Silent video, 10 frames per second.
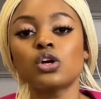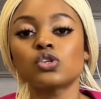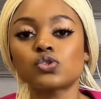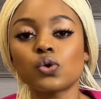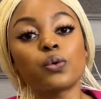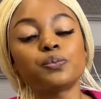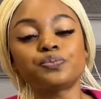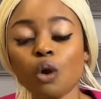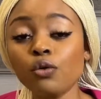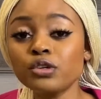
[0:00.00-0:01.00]
So
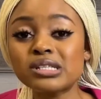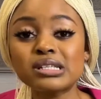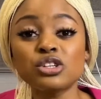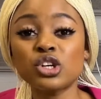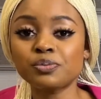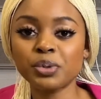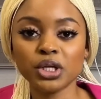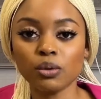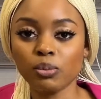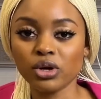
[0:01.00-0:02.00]
obviously just pick
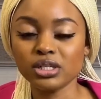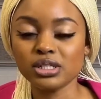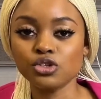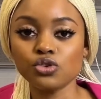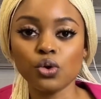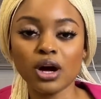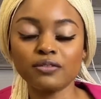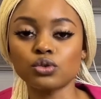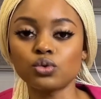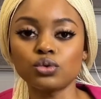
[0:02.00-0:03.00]
your poison. You don't have
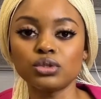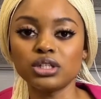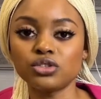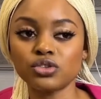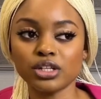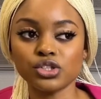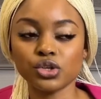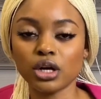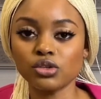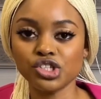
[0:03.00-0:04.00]
to go the
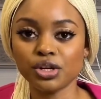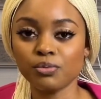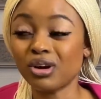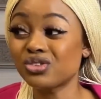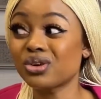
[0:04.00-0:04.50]
traditional gym route.